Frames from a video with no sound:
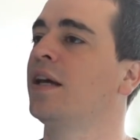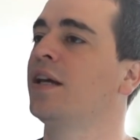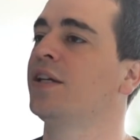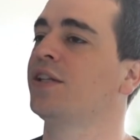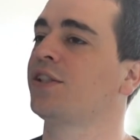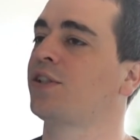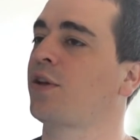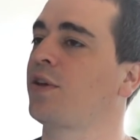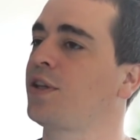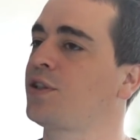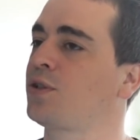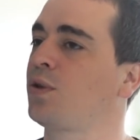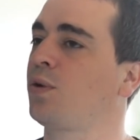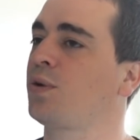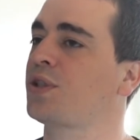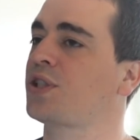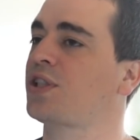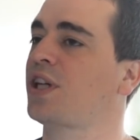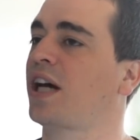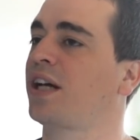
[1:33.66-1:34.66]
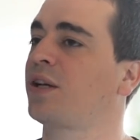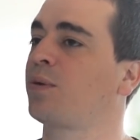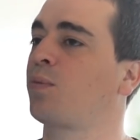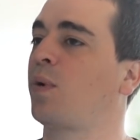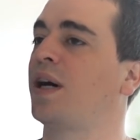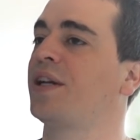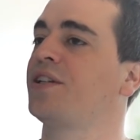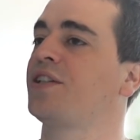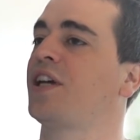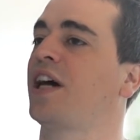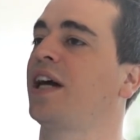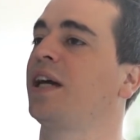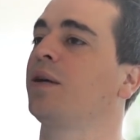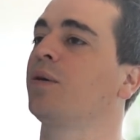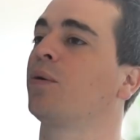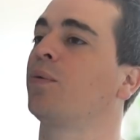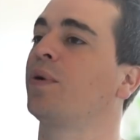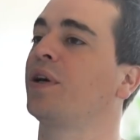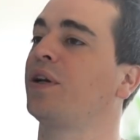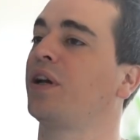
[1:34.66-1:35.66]
So this all started one day
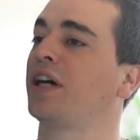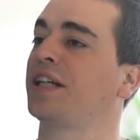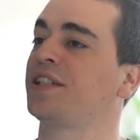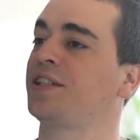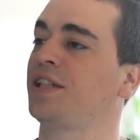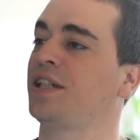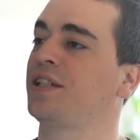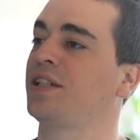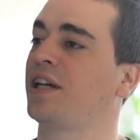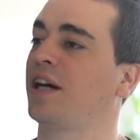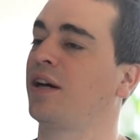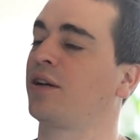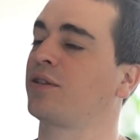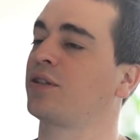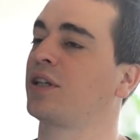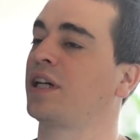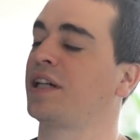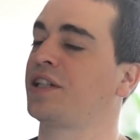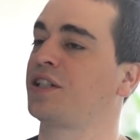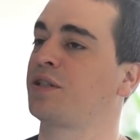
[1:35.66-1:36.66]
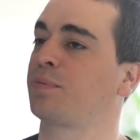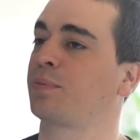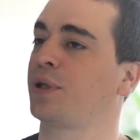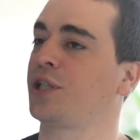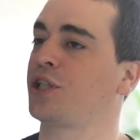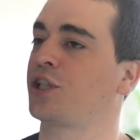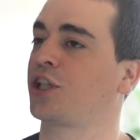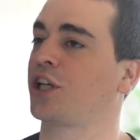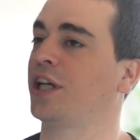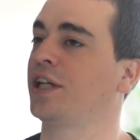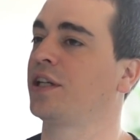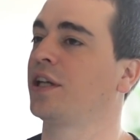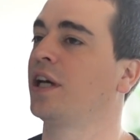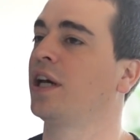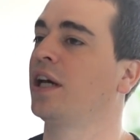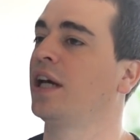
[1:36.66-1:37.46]
when I sent out a spreadsheet